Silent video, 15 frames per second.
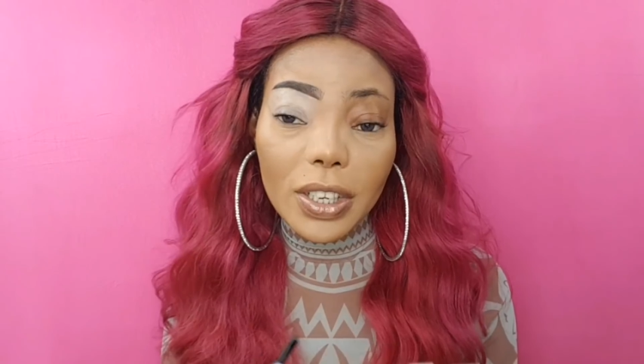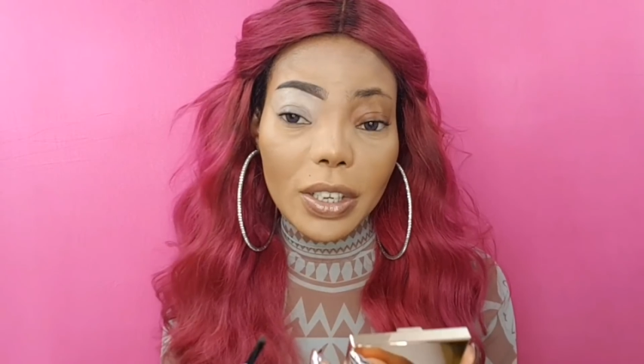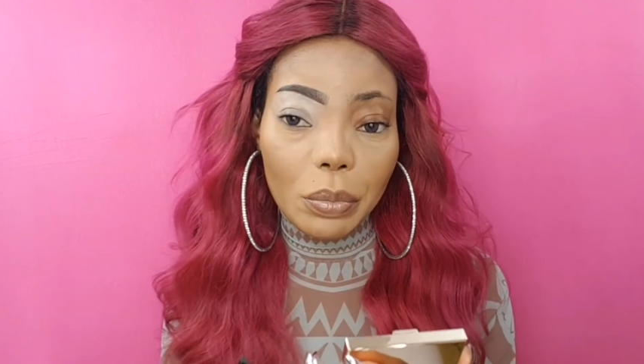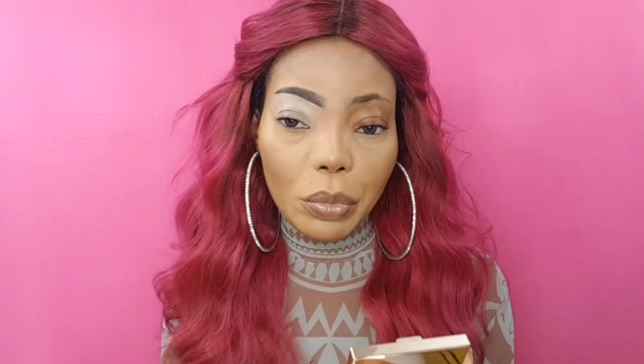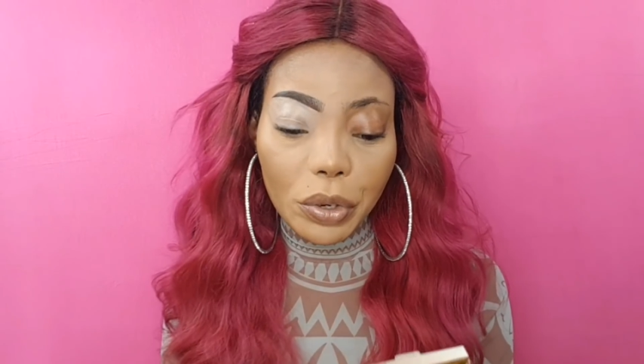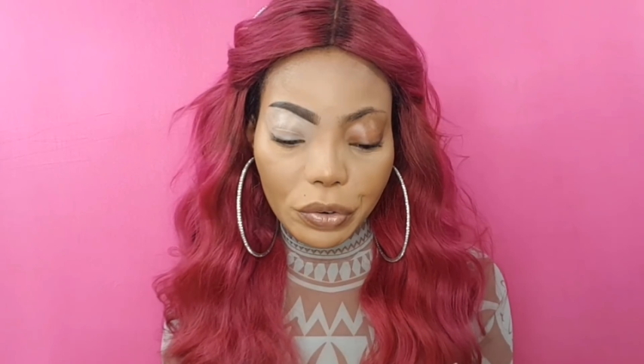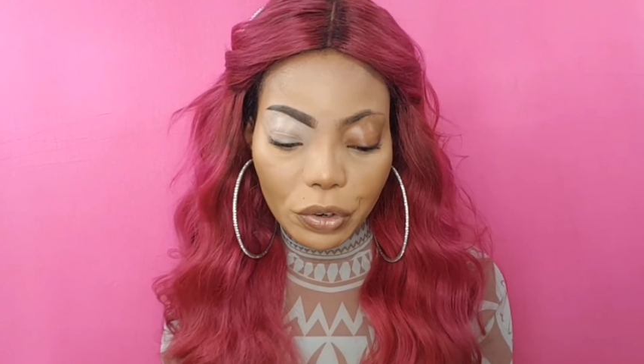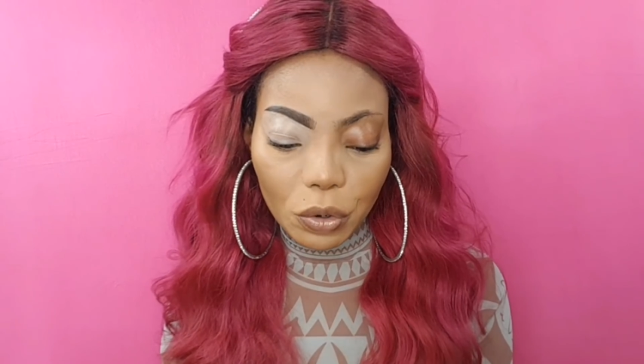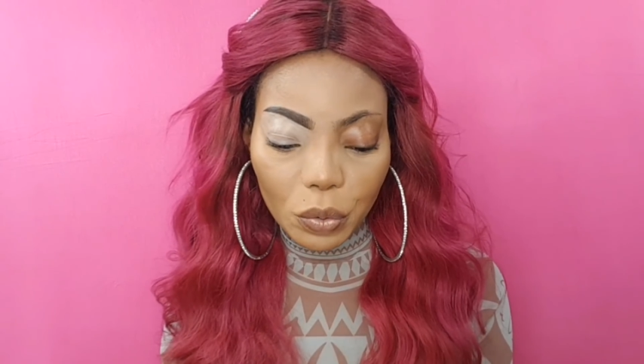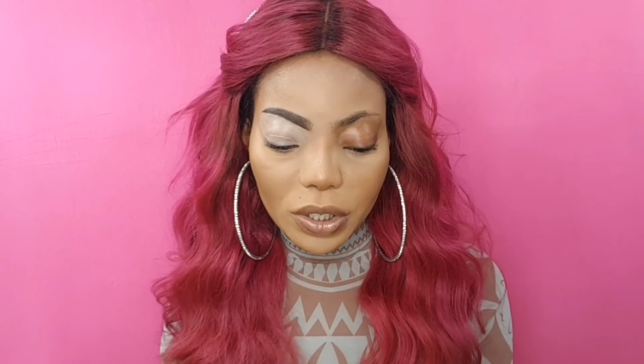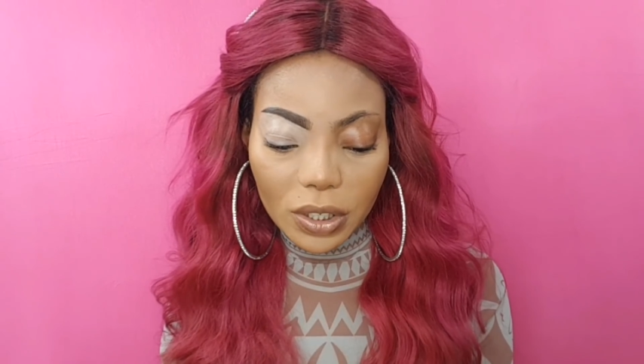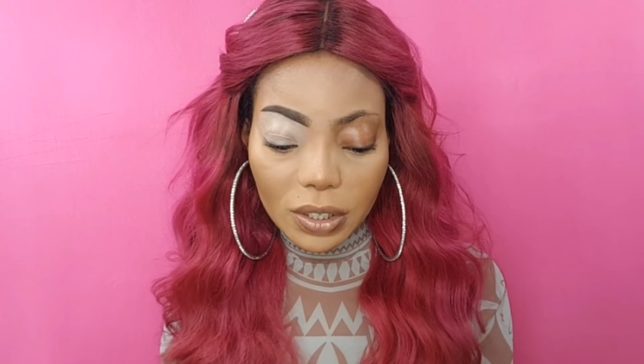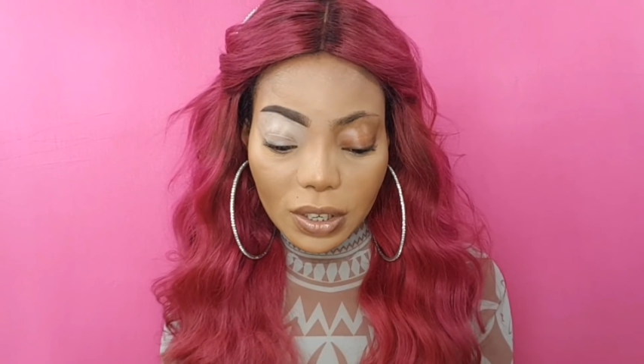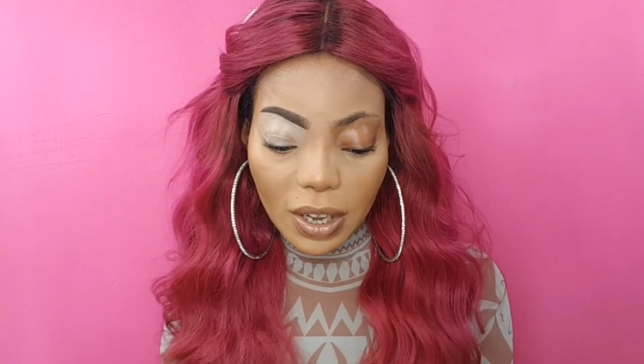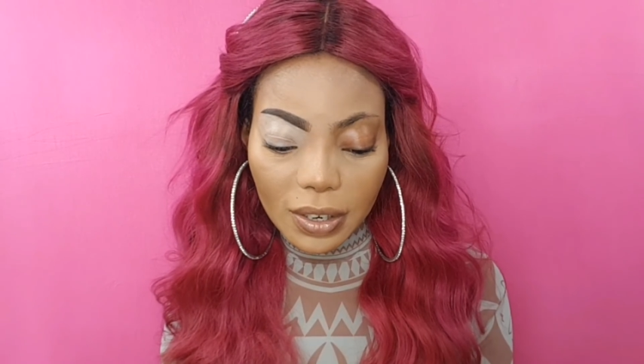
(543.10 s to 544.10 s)
using the
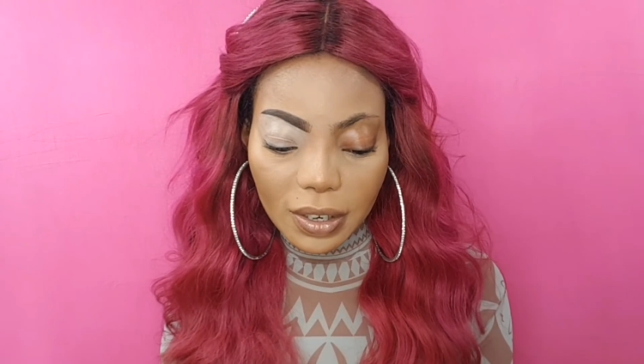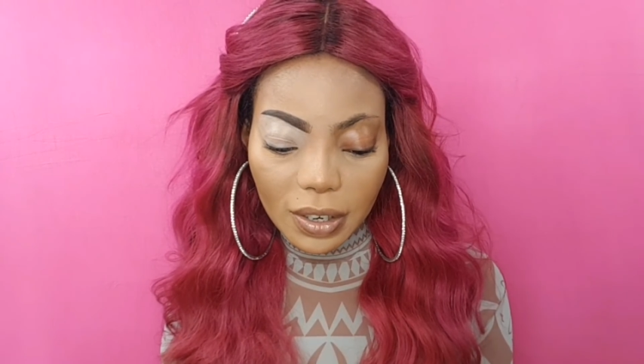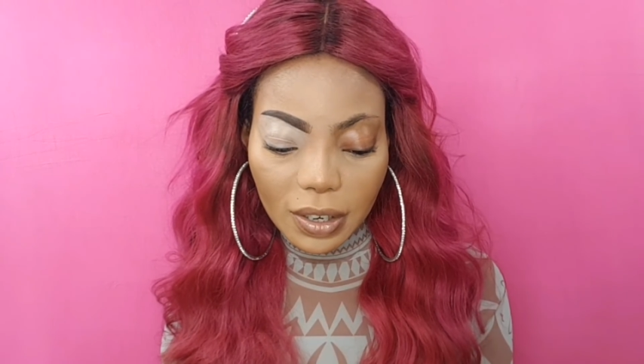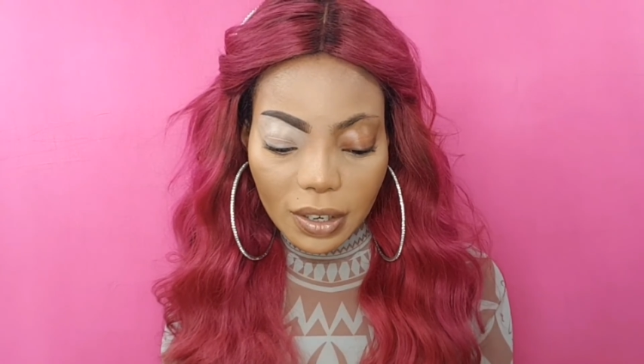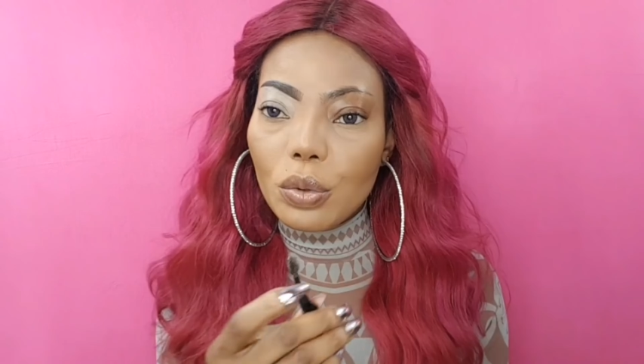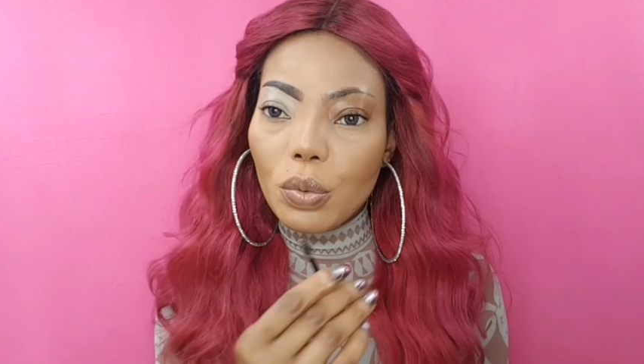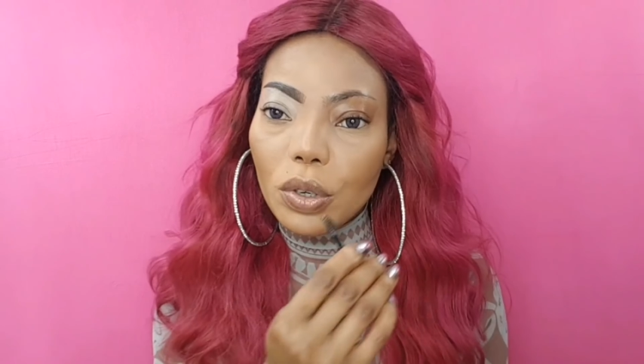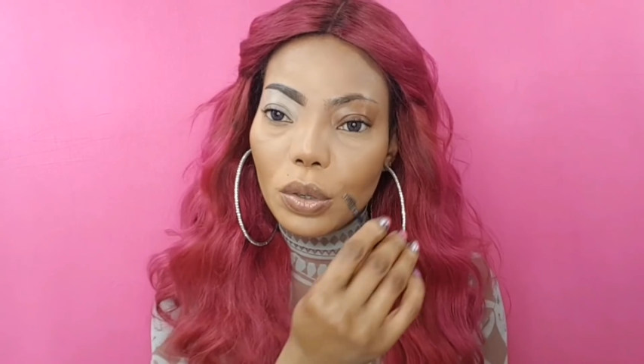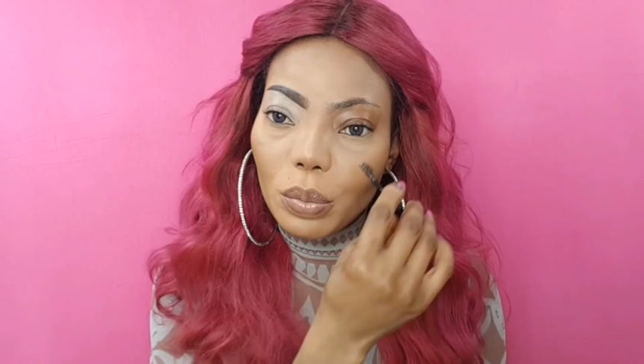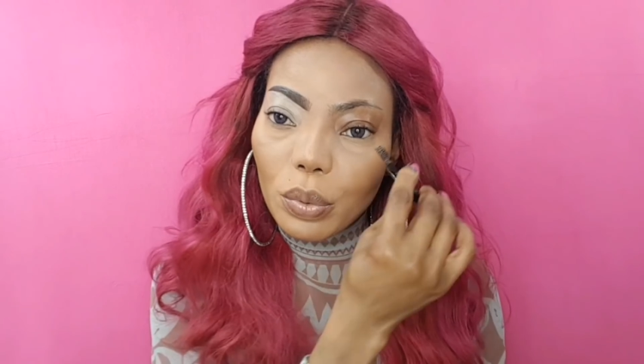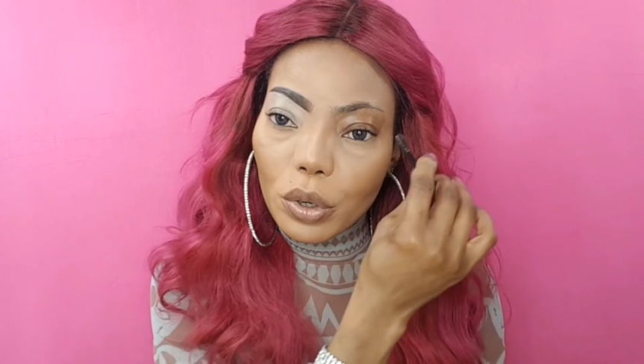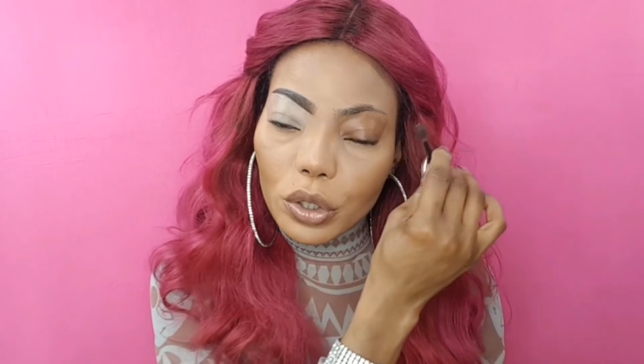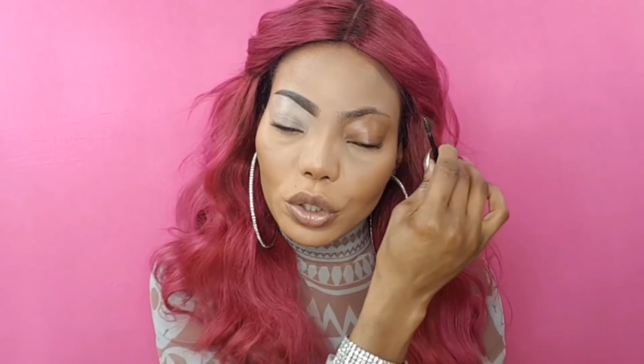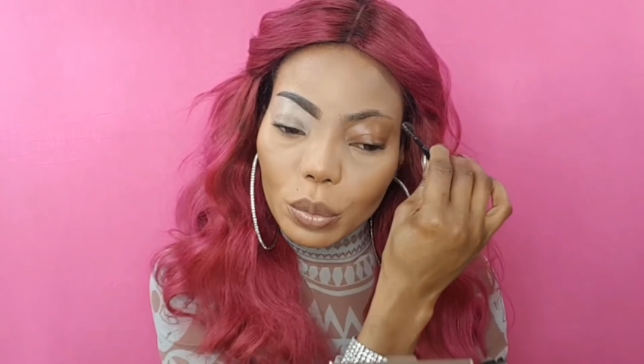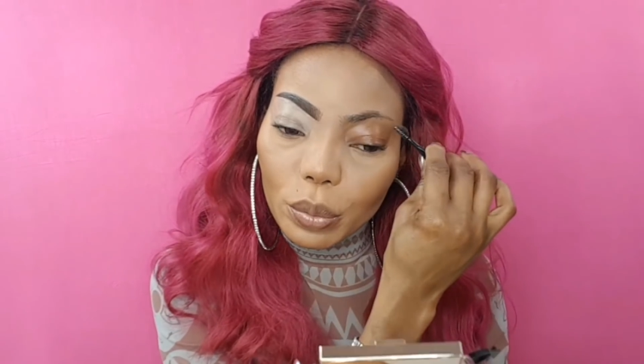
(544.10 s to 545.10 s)
mirror, which is handy. You
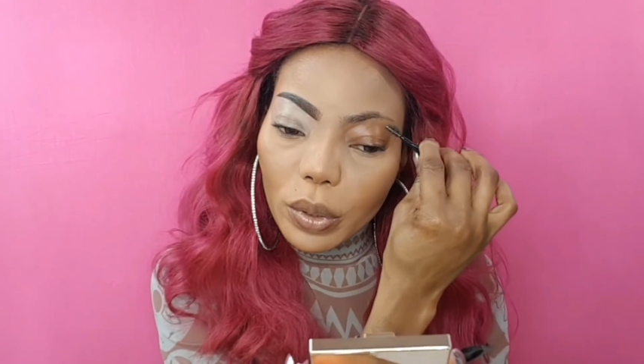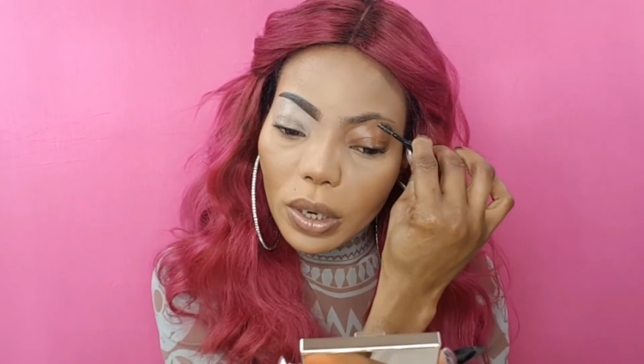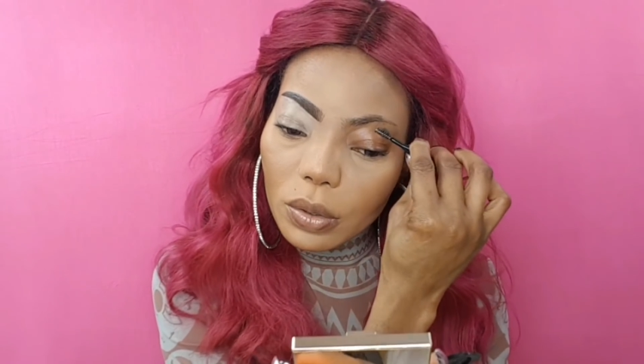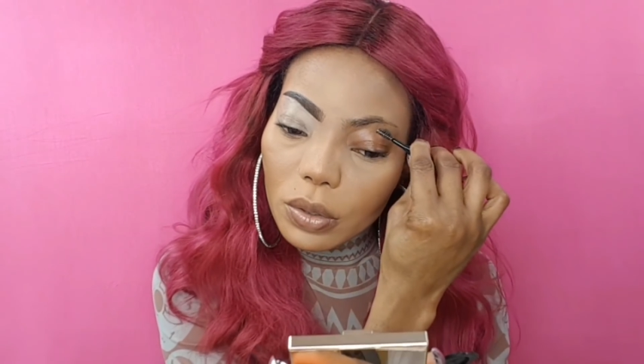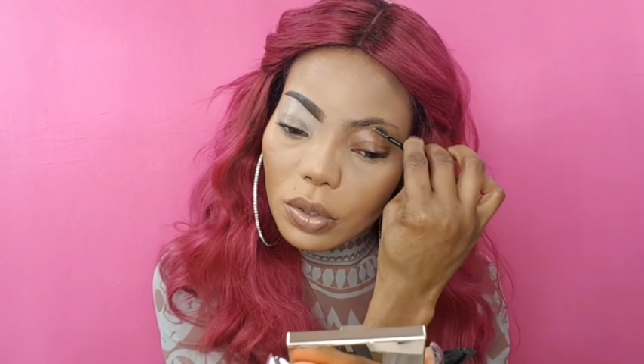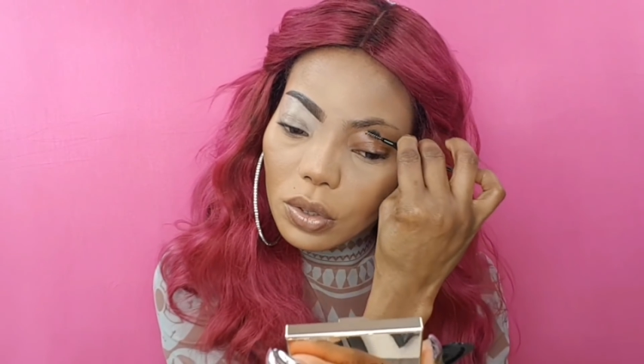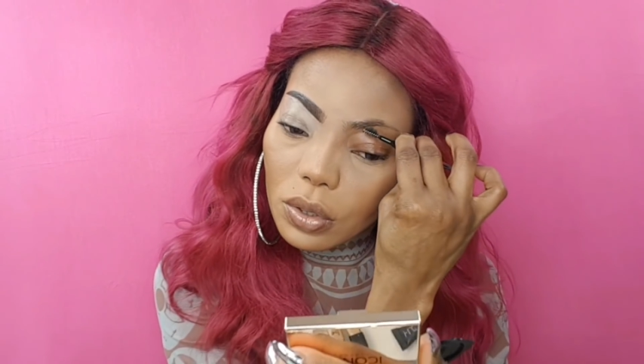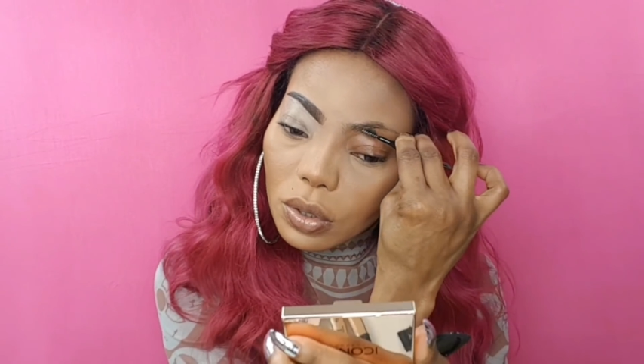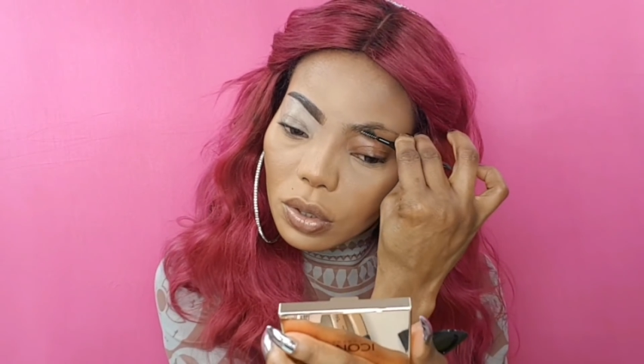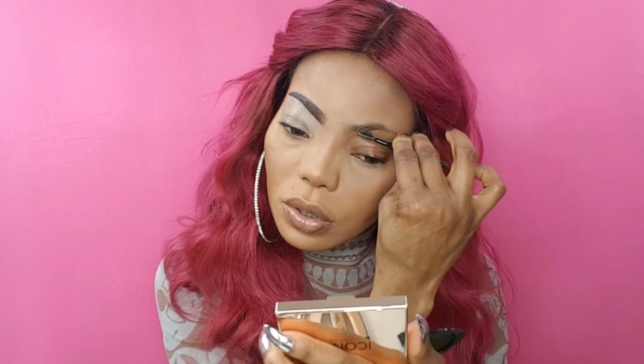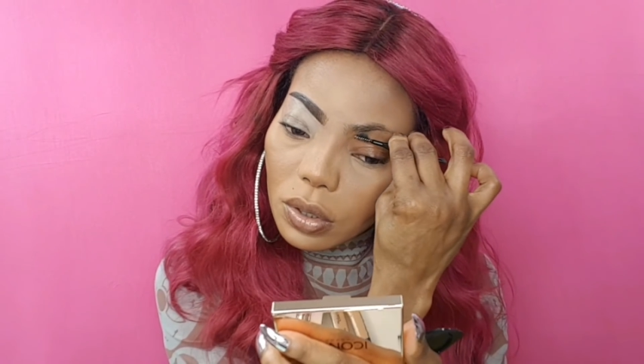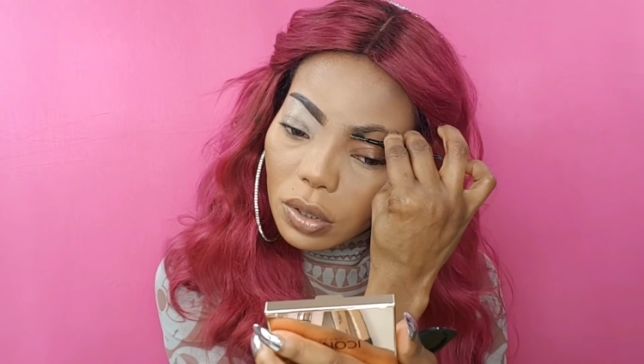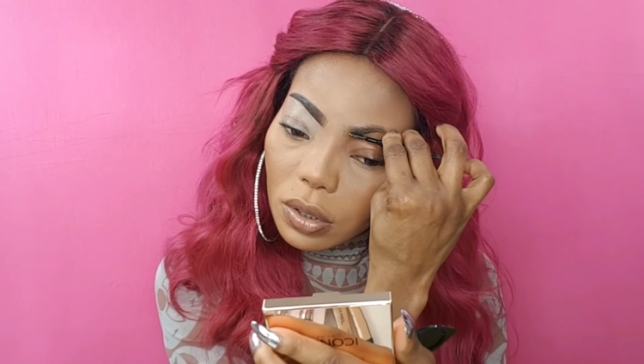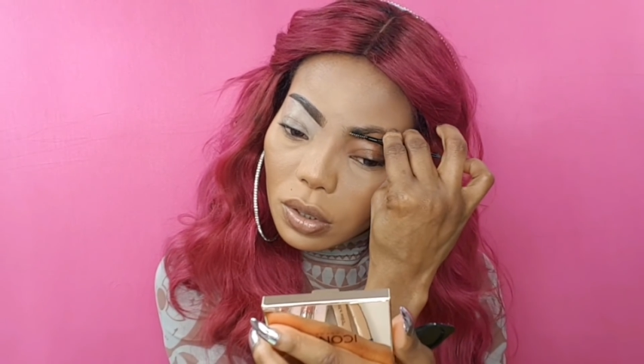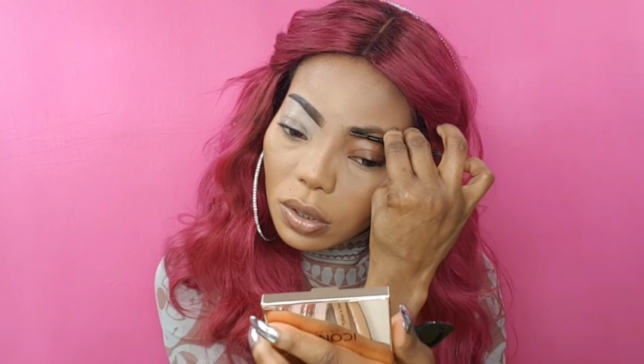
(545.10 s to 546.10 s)
want to brush your
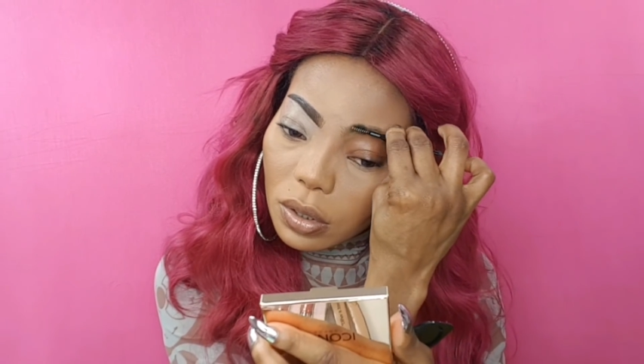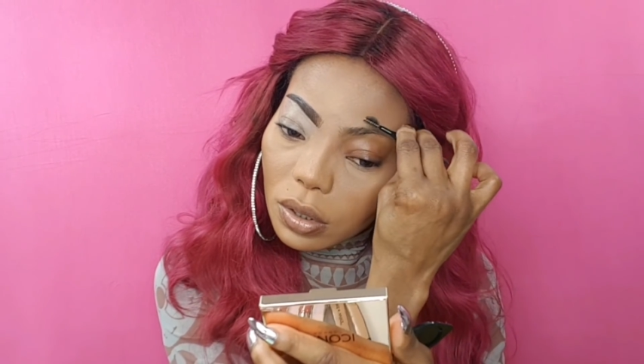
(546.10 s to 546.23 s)
brows,